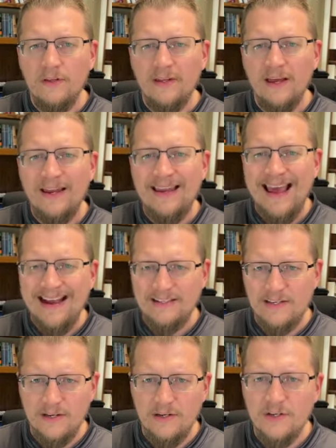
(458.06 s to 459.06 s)

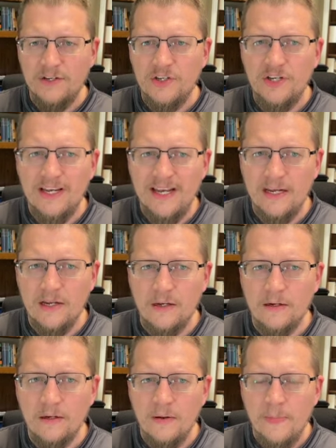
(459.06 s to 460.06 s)
connected to
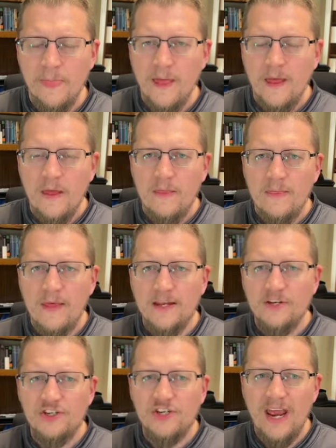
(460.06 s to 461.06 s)
Eden,
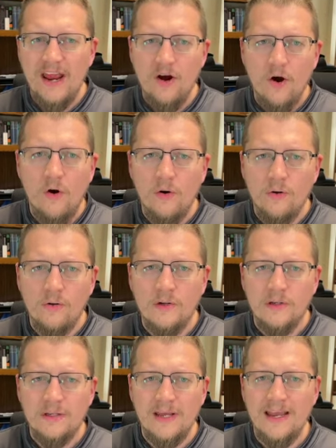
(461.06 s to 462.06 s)
then Sheol
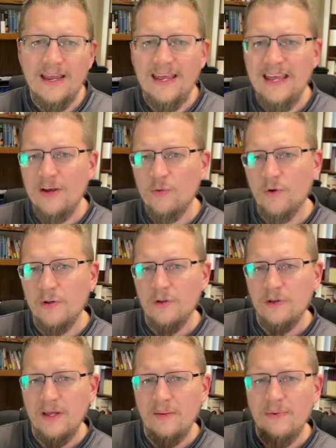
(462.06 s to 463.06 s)
can
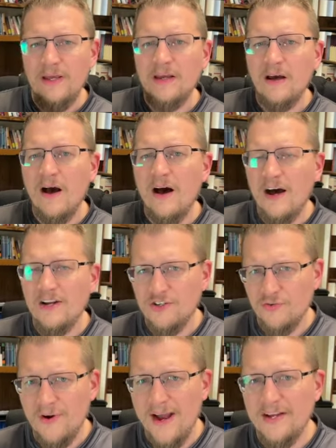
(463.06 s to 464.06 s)
equally be
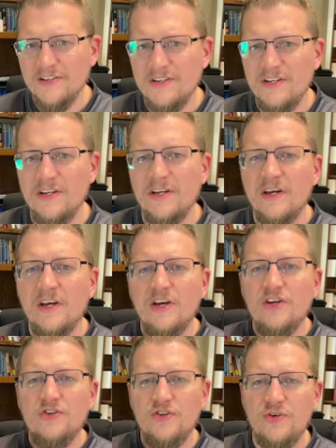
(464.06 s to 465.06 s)
contrasted
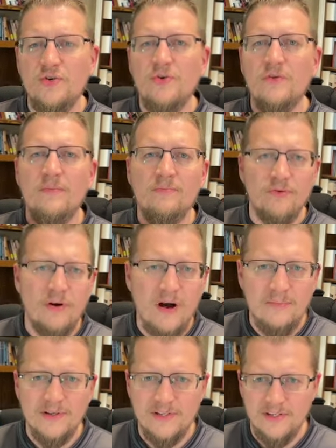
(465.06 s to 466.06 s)
to the
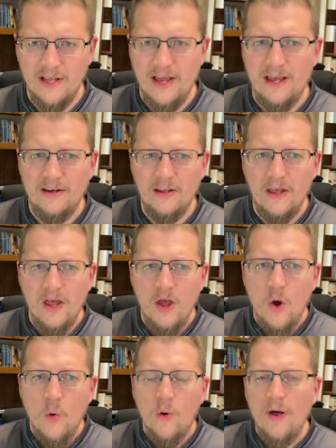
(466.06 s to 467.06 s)
Promised Land.
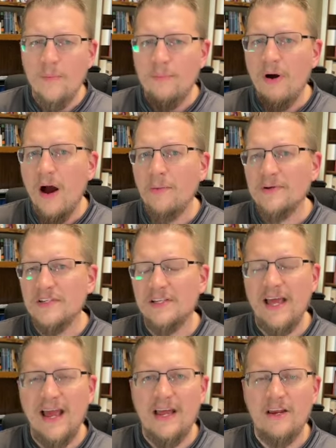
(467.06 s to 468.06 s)
While the Promised
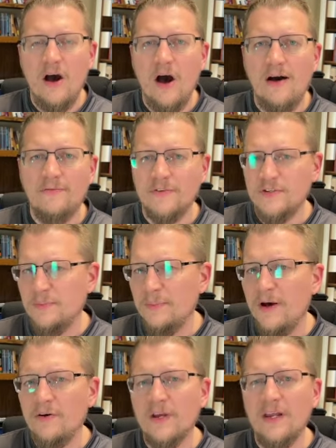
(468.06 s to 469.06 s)
Land offers
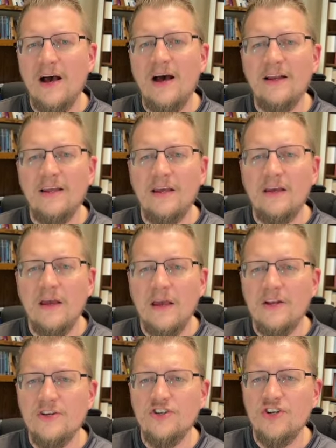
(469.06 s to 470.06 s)
milk and honey,
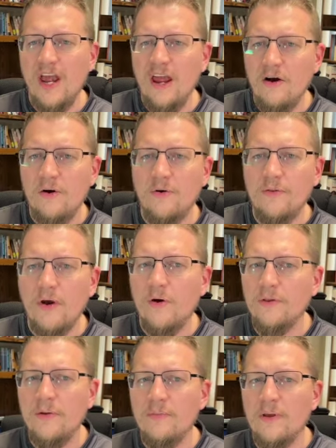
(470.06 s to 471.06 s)
in Sheol the
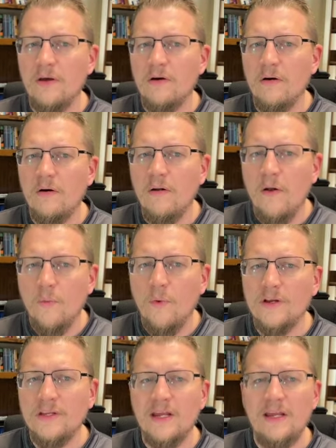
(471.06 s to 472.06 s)
only meal
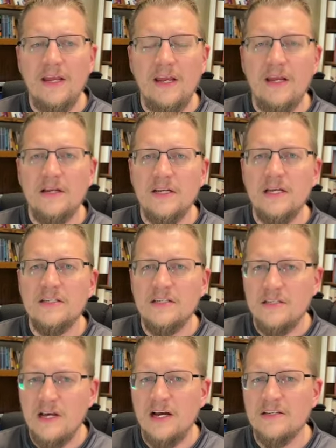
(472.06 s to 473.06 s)
one can eat is
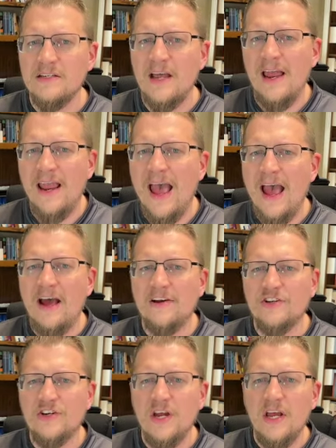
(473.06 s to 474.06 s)
dust and
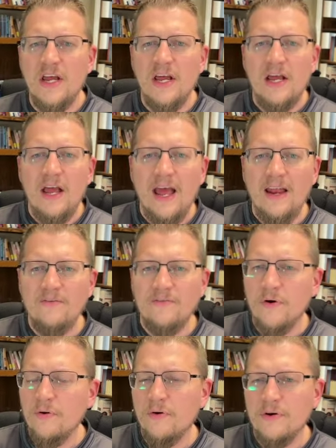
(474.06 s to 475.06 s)
ash. And
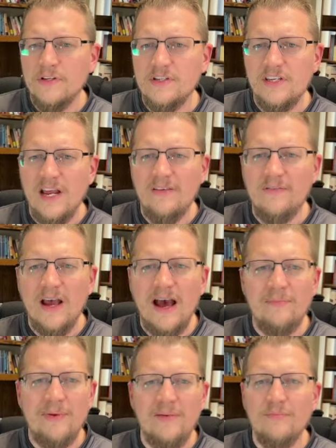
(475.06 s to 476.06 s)
further, instead of
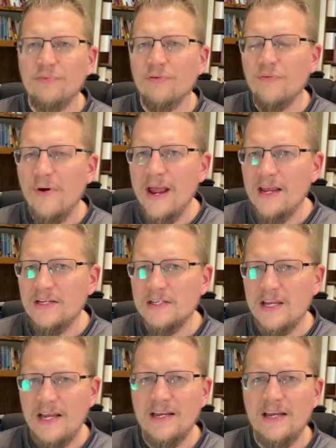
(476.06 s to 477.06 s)
God being
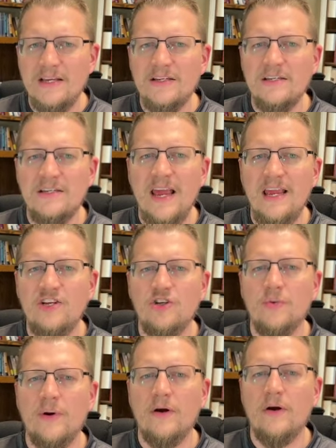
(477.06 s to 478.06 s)
praised in his
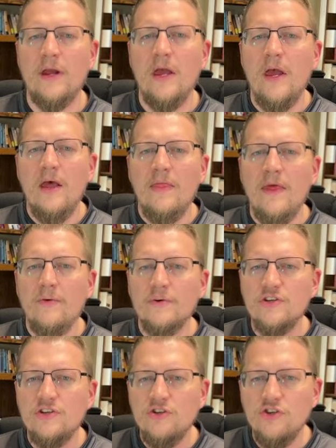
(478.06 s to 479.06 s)
sanctuary, there
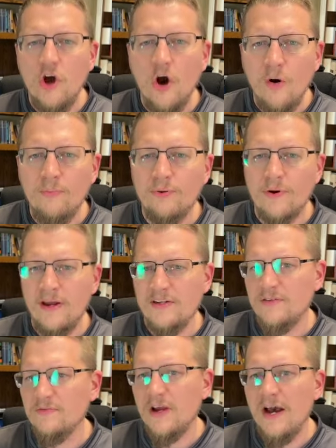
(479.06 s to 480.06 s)
is no
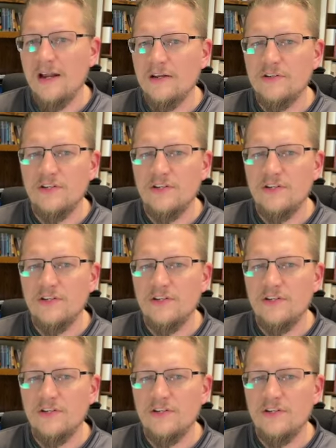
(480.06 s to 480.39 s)
praise of God in